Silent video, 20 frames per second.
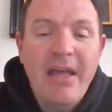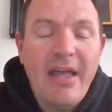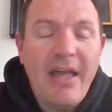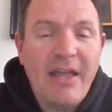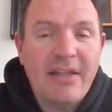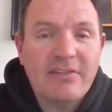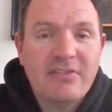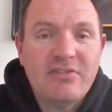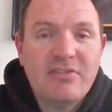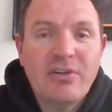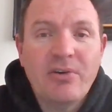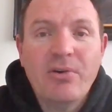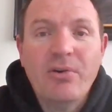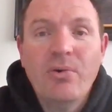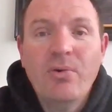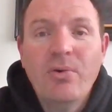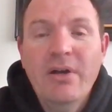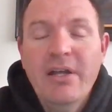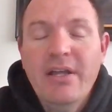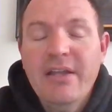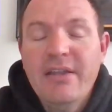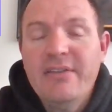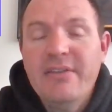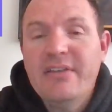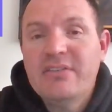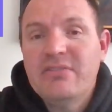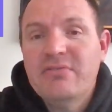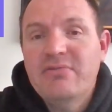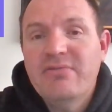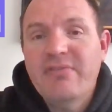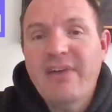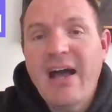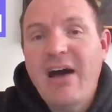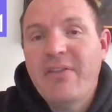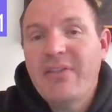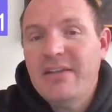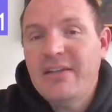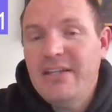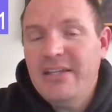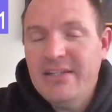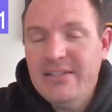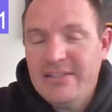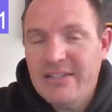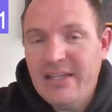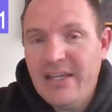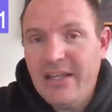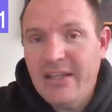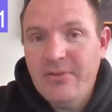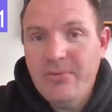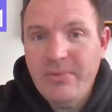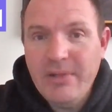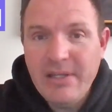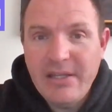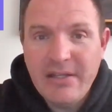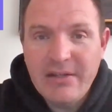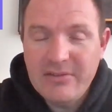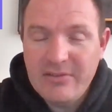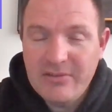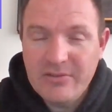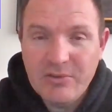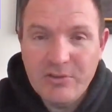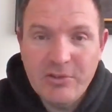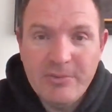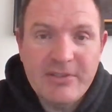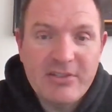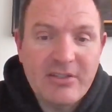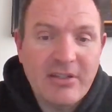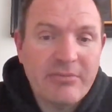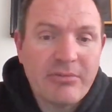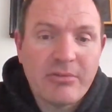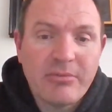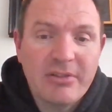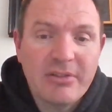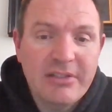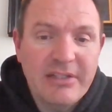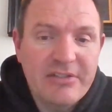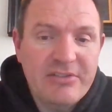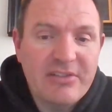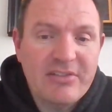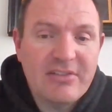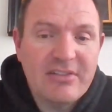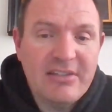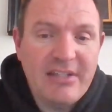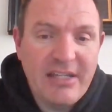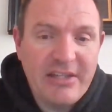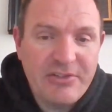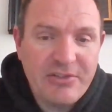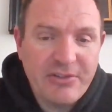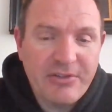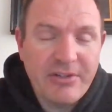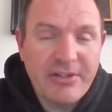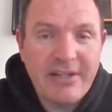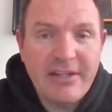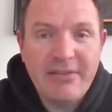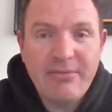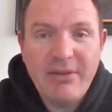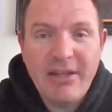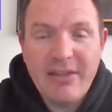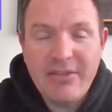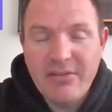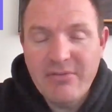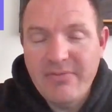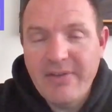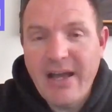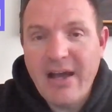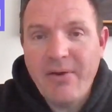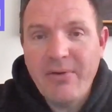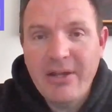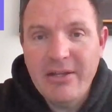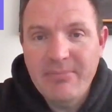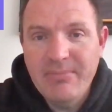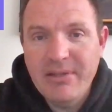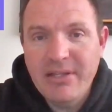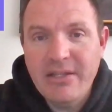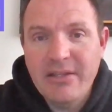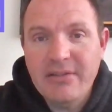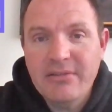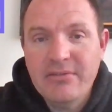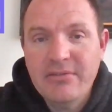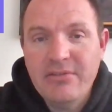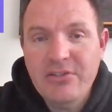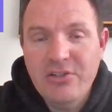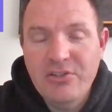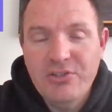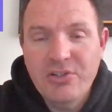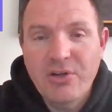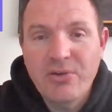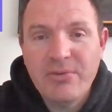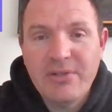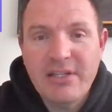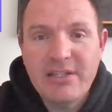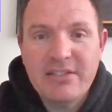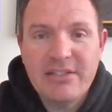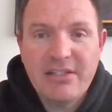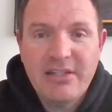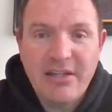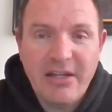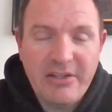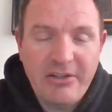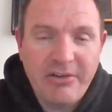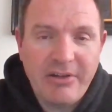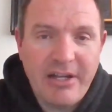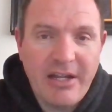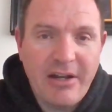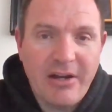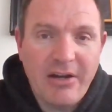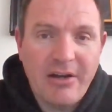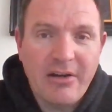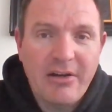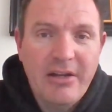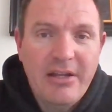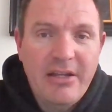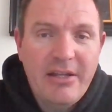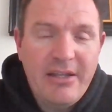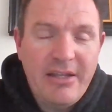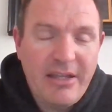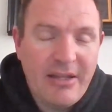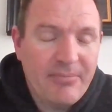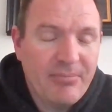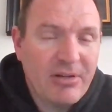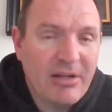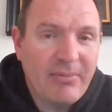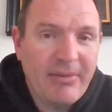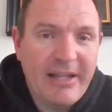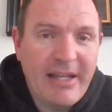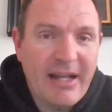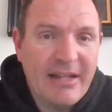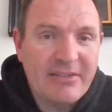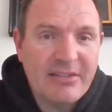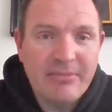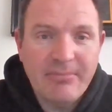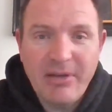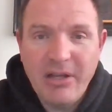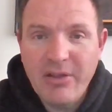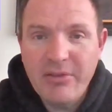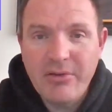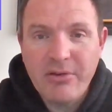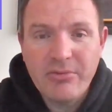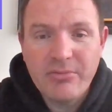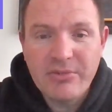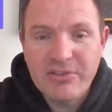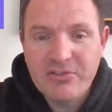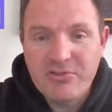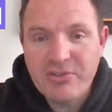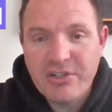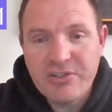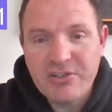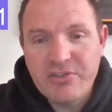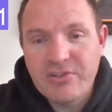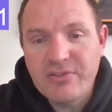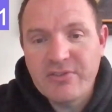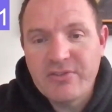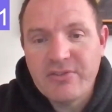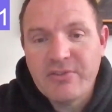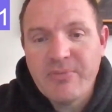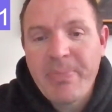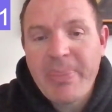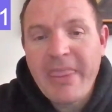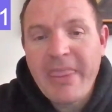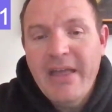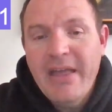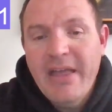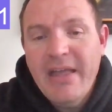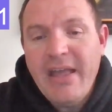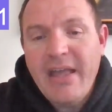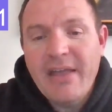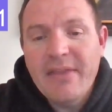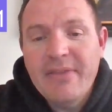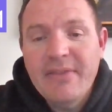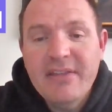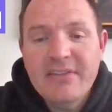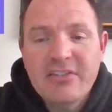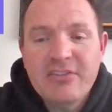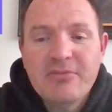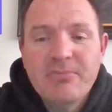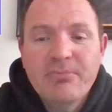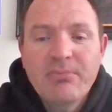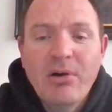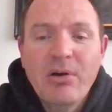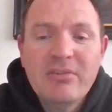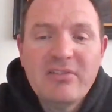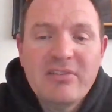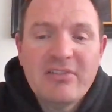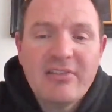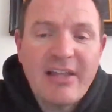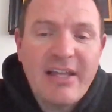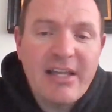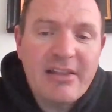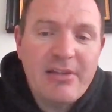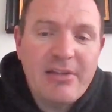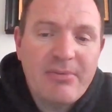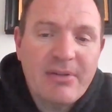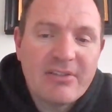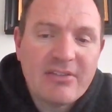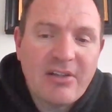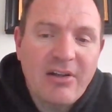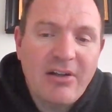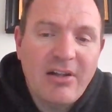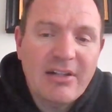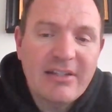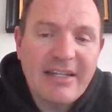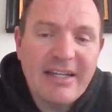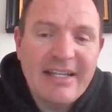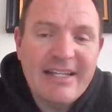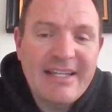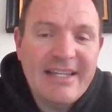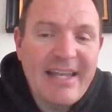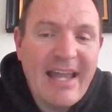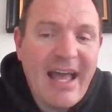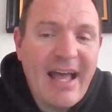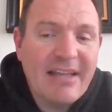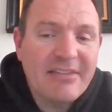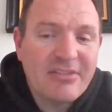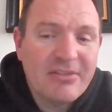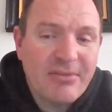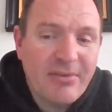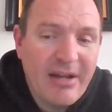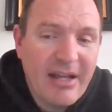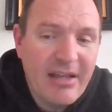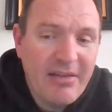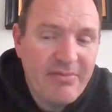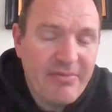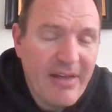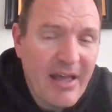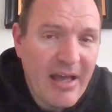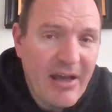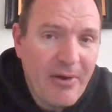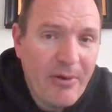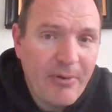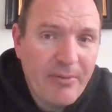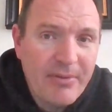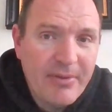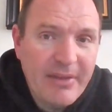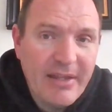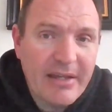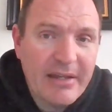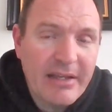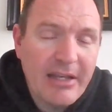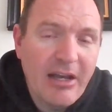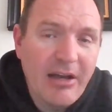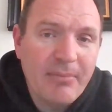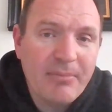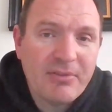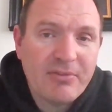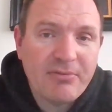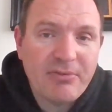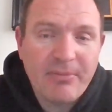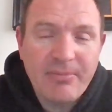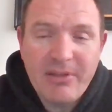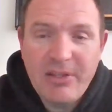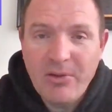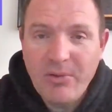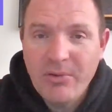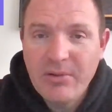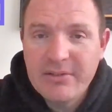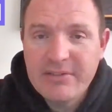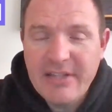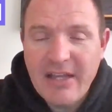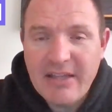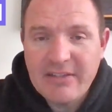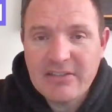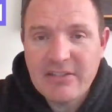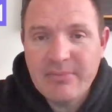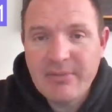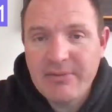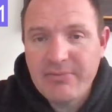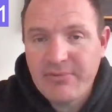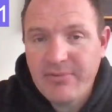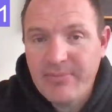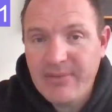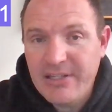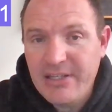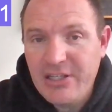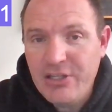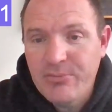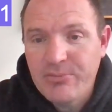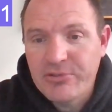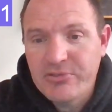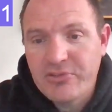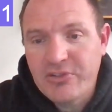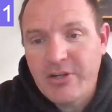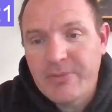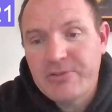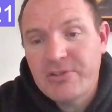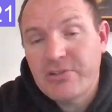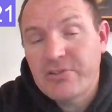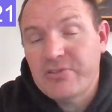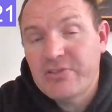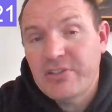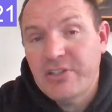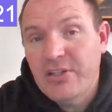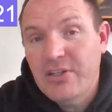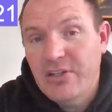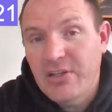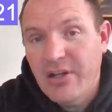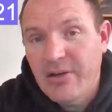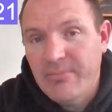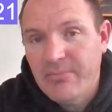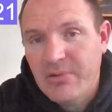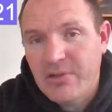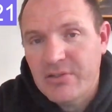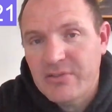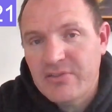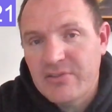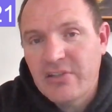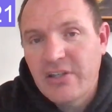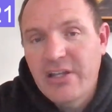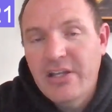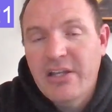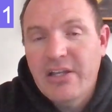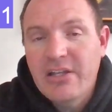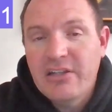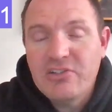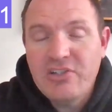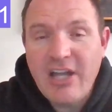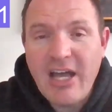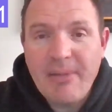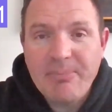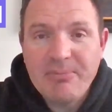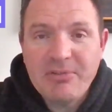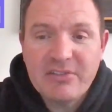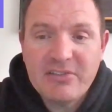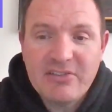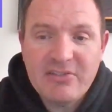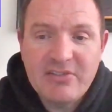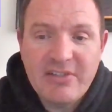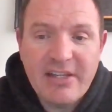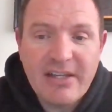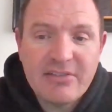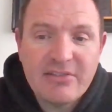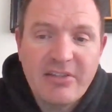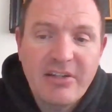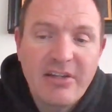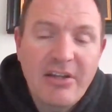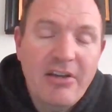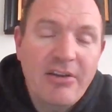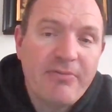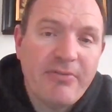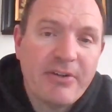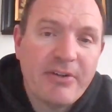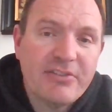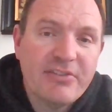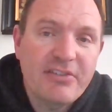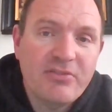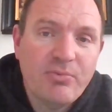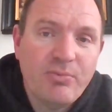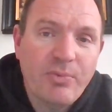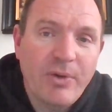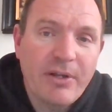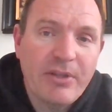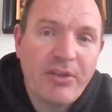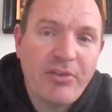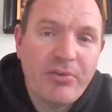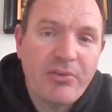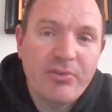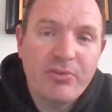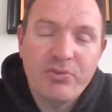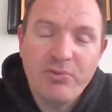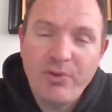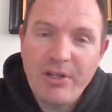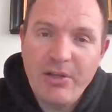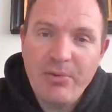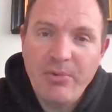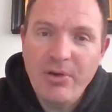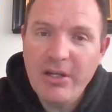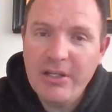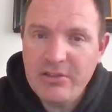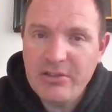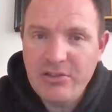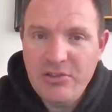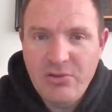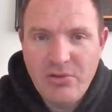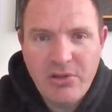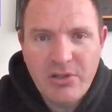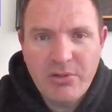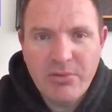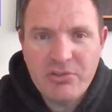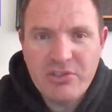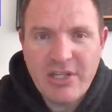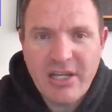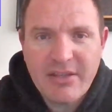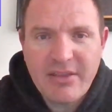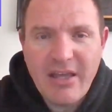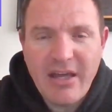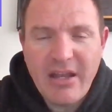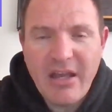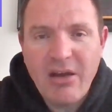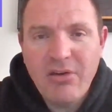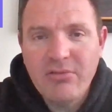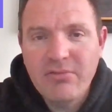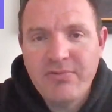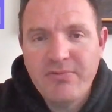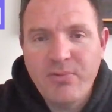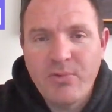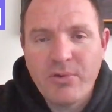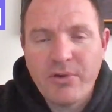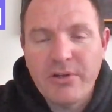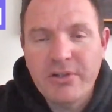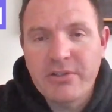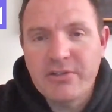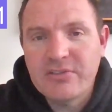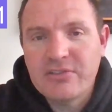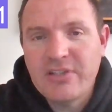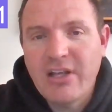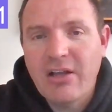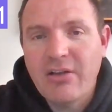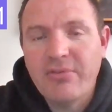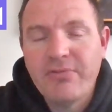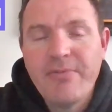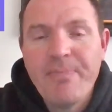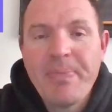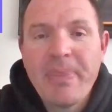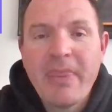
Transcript: And so this vow that he had taken, we can assume, is of a religious nature. And the vow had been you don't get to cut your hair, and probably had some other restrictions. And this is most likely what's called a Nazirite vow that comes from the Old Testament, from the Hebrew scriptures, Numbers chapter 6, verses 1 through 21. You can go check that out for yourself.